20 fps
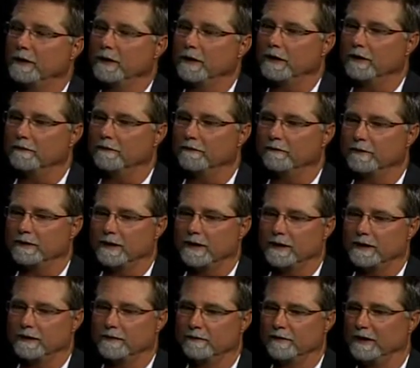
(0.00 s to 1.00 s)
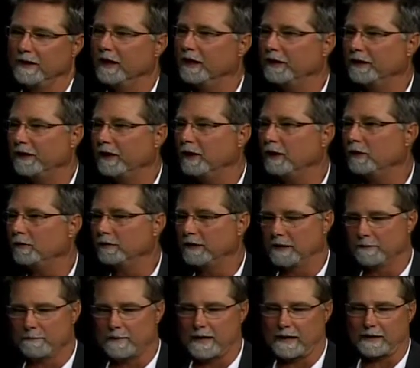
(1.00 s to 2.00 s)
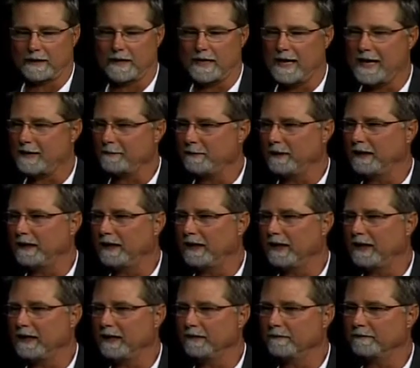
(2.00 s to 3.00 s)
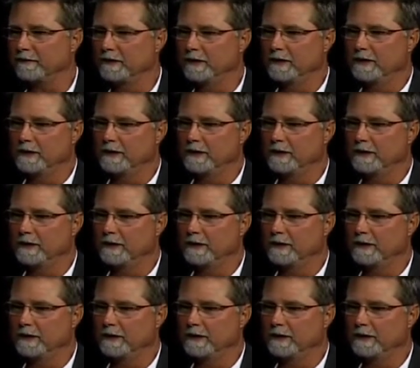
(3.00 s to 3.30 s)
of the unknown that my client may have